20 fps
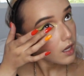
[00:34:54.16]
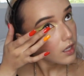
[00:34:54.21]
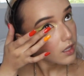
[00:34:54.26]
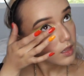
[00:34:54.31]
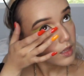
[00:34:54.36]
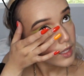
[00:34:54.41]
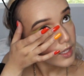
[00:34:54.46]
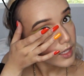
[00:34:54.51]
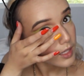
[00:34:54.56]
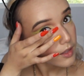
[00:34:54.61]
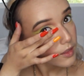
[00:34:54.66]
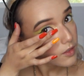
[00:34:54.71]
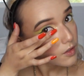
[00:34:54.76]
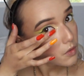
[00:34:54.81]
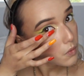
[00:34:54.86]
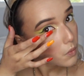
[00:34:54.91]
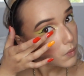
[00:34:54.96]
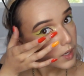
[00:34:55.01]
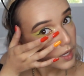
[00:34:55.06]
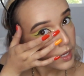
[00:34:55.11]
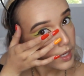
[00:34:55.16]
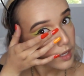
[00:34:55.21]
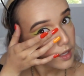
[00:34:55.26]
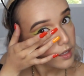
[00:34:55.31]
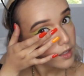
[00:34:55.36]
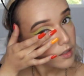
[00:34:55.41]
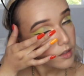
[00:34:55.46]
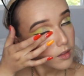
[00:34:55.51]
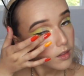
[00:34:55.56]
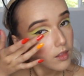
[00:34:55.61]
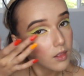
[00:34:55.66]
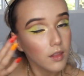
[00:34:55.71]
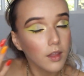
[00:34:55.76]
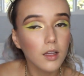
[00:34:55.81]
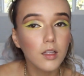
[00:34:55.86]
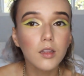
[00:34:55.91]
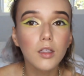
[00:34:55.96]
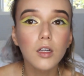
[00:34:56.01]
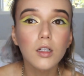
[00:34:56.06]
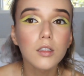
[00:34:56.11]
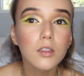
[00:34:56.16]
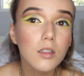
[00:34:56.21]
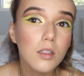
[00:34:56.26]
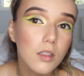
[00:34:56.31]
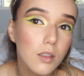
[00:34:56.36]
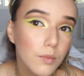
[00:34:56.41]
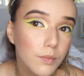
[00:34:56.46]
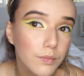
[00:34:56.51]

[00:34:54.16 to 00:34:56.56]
I like the way that looks.